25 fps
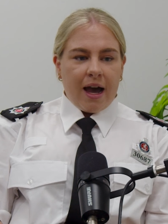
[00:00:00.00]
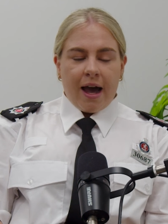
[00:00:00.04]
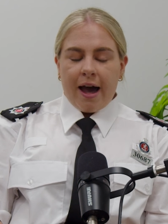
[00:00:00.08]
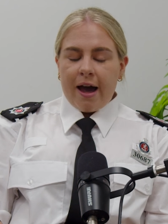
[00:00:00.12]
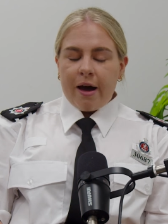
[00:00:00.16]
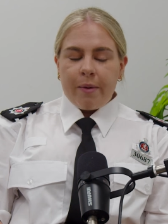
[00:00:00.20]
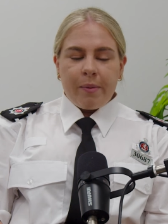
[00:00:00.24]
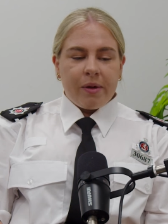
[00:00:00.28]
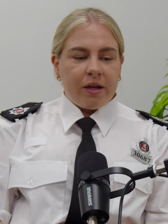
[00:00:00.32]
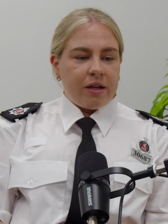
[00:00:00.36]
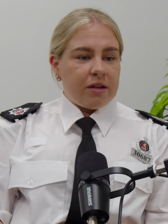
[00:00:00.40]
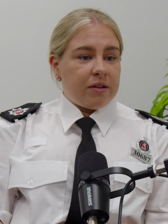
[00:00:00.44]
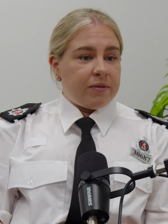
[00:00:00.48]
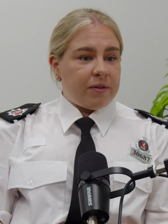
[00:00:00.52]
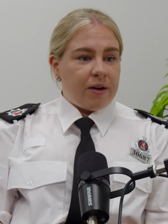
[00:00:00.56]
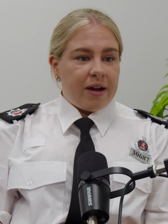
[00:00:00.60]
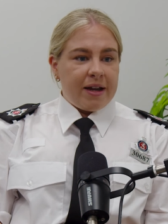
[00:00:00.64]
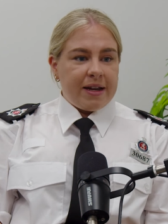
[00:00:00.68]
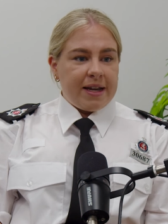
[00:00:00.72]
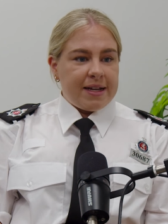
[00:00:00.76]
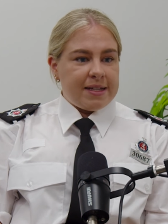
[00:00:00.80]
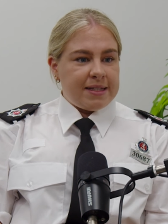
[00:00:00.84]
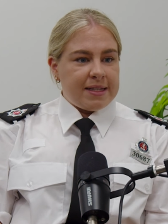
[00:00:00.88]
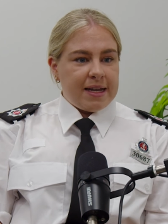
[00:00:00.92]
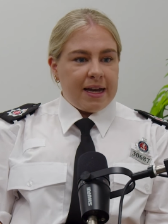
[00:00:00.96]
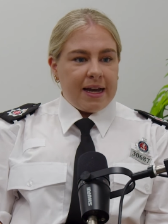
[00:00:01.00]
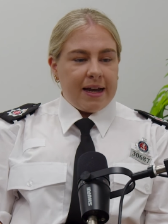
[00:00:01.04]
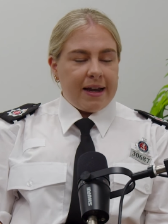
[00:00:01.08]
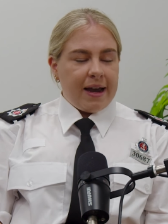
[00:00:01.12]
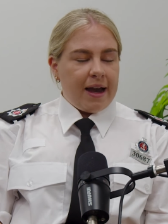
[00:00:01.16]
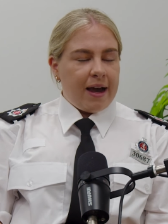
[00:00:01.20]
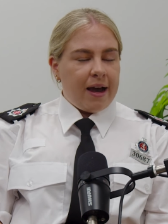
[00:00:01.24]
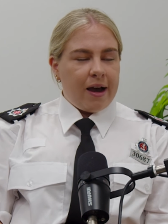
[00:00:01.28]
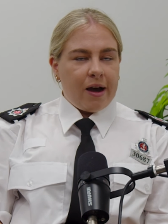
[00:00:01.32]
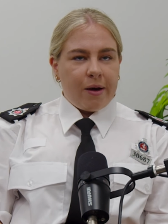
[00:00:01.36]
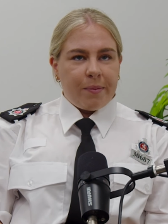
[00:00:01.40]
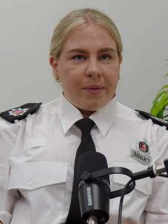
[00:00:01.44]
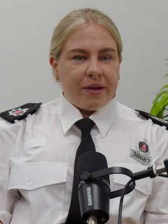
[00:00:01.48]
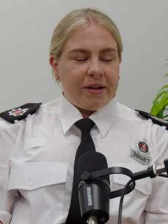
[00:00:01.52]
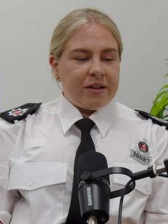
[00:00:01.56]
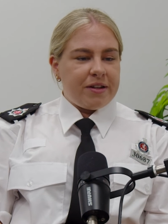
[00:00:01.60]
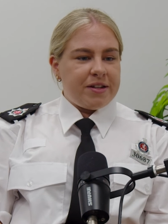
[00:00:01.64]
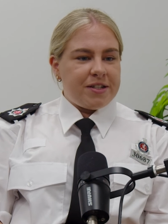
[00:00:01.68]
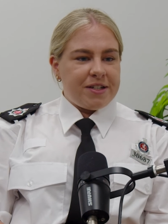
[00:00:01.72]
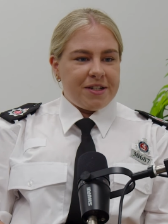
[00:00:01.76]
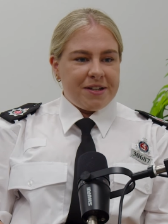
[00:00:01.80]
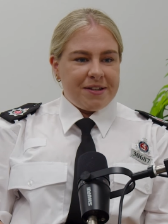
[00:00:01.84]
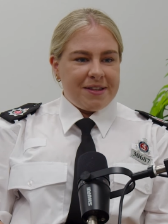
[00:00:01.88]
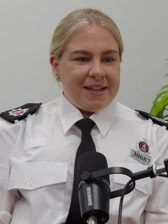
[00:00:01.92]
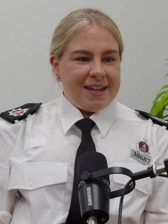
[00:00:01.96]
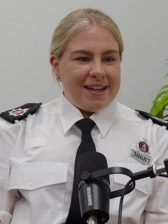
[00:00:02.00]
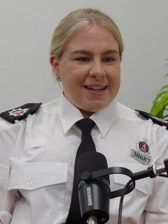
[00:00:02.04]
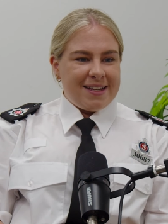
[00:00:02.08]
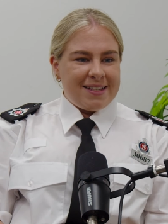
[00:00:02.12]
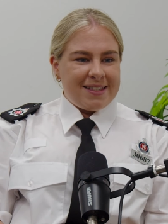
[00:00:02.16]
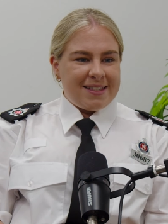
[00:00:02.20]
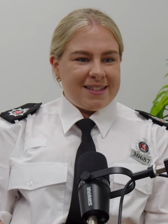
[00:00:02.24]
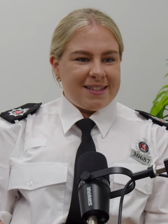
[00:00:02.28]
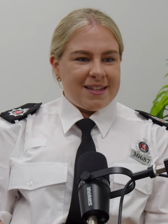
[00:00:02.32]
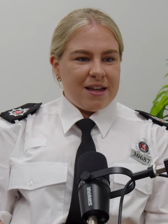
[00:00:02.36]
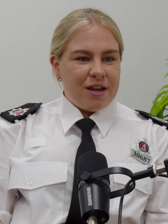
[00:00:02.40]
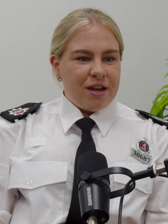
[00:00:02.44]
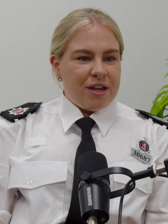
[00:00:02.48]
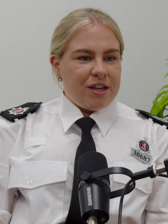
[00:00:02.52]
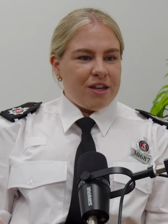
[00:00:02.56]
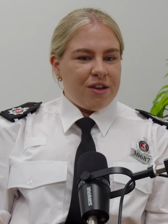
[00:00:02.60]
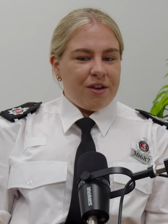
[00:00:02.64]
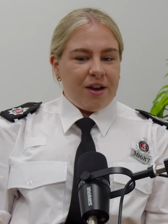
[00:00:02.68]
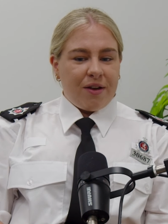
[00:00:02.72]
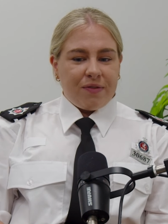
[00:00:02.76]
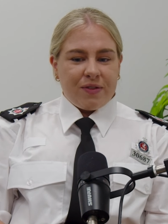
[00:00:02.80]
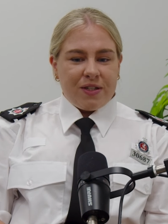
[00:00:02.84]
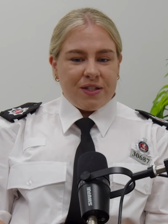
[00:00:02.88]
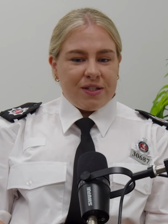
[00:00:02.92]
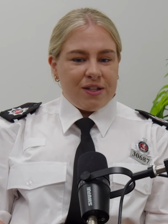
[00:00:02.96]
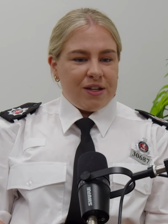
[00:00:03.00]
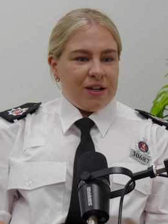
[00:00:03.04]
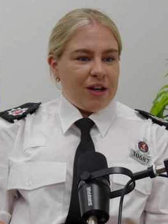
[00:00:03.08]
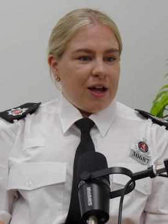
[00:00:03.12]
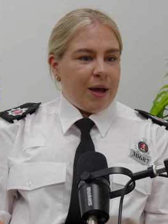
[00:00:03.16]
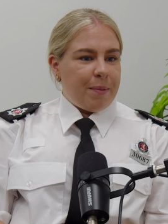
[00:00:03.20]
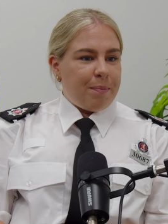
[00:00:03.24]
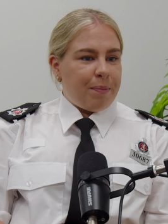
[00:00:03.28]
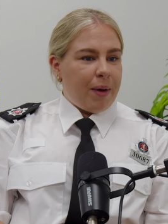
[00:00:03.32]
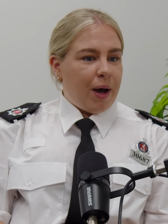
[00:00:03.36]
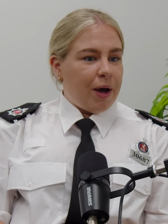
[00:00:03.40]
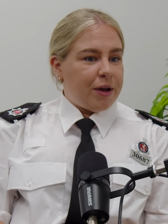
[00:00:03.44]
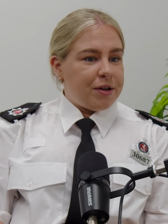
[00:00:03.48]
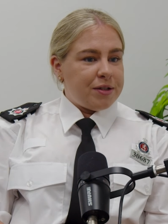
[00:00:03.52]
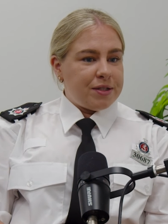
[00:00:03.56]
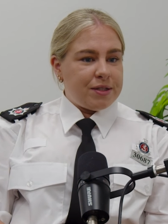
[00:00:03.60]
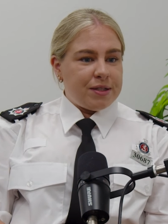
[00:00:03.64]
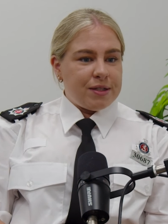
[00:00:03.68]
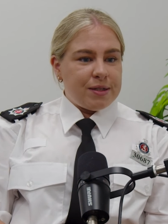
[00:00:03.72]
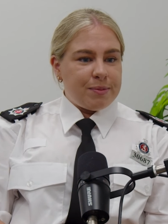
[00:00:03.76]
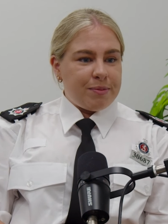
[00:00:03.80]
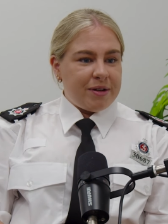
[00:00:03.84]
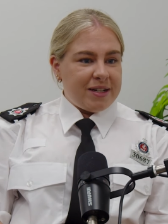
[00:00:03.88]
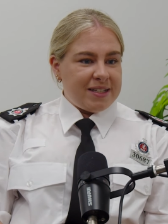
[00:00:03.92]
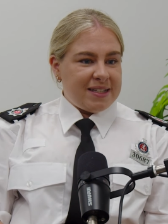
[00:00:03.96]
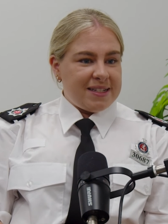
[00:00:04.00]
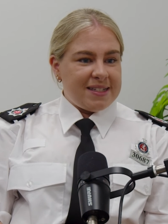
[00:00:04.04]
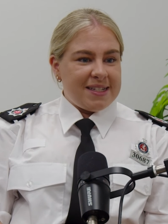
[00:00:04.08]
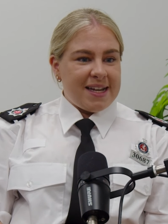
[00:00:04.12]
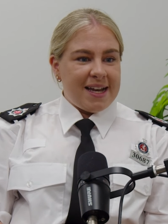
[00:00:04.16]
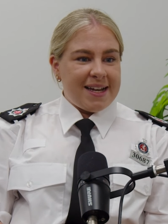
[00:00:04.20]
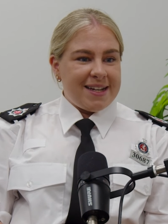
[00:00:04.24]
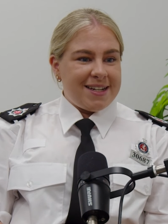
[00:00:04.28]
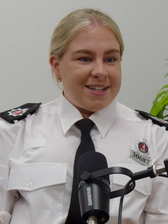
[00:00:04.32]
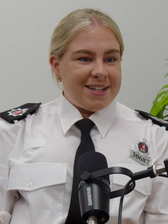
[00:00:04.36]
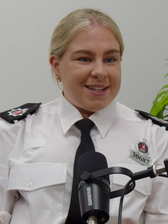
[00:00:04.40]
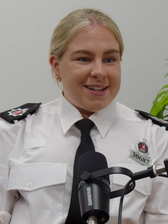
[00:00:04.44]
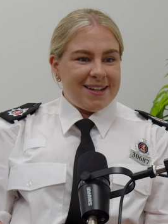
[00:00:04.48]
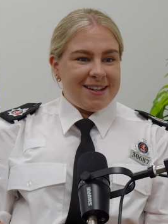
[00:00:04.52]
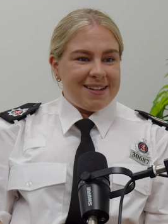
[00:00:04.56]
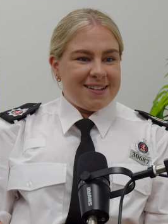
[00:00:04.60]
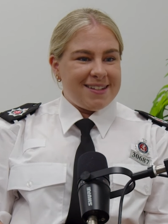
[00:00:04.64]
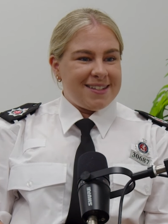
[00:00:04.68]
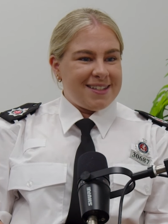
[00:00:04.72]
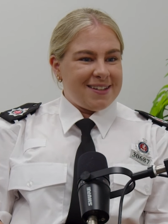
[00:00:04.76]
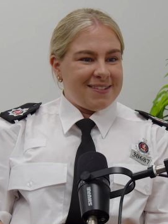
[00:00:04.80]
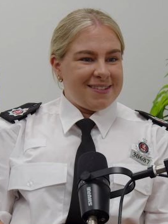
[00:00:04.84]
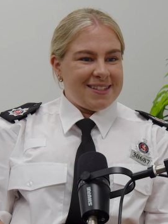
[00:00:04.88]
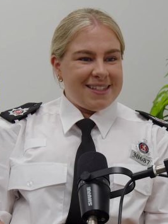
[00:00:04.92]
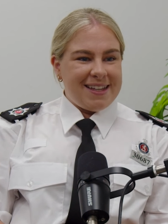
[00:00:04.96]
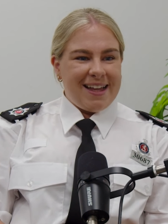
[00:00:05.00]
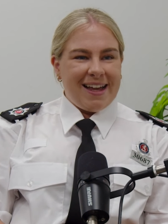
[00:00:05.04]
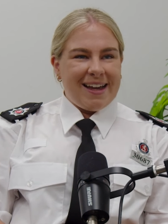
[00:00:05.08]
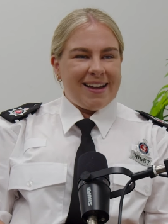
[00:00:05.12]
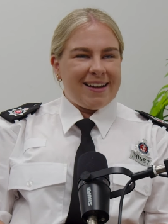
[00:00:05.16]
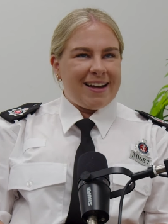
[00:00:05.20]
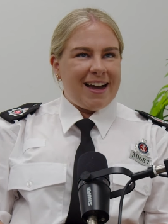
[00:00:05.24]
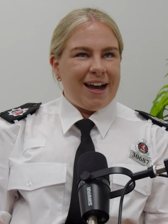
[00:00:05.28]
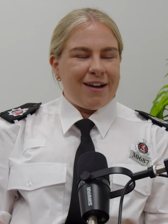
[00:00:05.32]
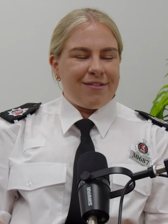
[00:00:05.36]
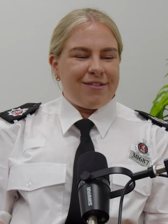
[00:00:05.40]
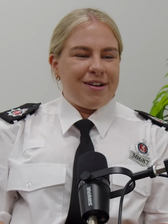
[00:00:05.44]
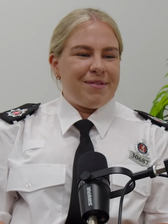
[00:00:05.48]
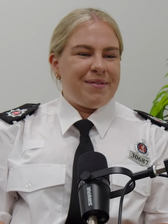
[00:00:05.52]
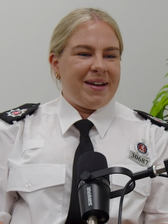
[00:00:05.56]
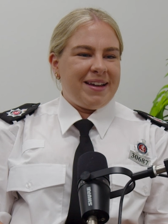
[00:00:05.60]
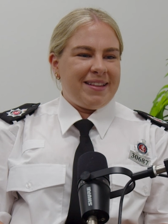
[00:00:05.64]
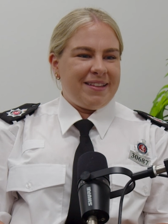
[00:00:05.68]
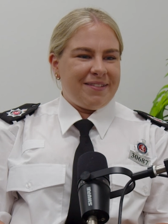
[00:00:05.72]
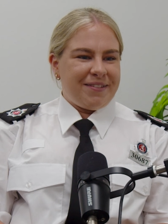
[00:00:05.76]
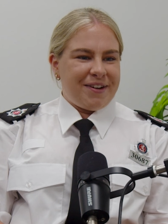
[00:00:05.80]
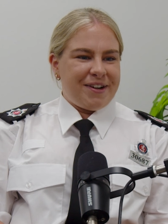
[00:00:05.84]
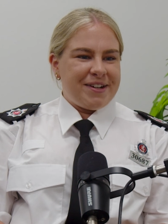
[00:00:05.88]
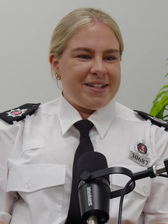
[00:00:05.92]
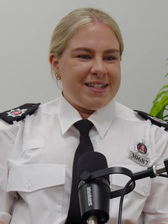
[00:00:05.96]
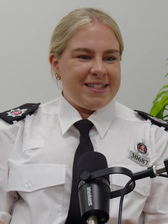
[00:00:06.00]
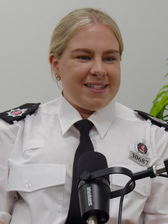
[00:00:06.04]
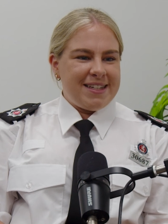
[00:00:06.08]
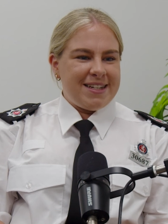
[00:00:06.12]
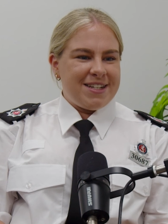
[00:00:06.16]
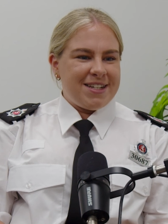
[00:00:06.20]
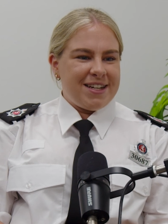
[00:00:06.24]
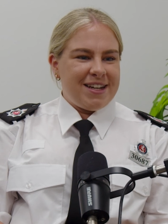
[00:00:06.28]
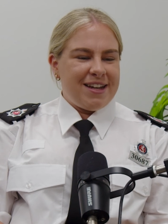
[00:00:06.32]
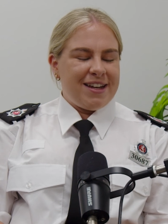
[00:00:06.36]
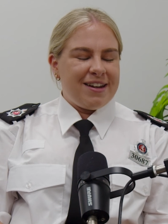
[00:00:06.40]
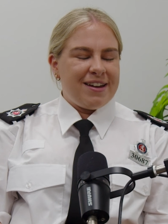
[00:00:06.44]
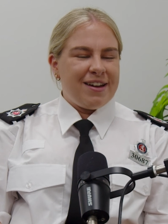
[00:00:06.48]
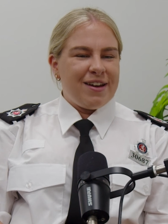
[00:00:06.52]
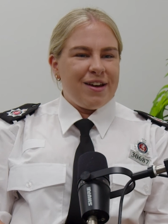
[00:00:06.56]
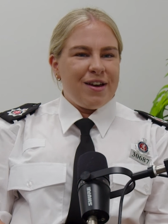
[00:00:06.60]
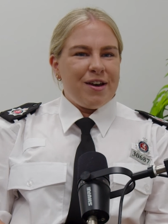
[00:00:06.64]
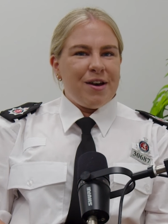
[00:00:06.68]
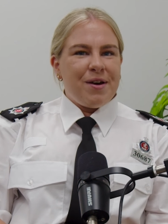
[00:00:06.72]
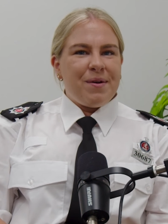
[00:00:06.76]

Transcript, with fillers: How am I going to write an essay? How am I going to do this? You have to do like posters, presentations. I was like, have I made the right decision?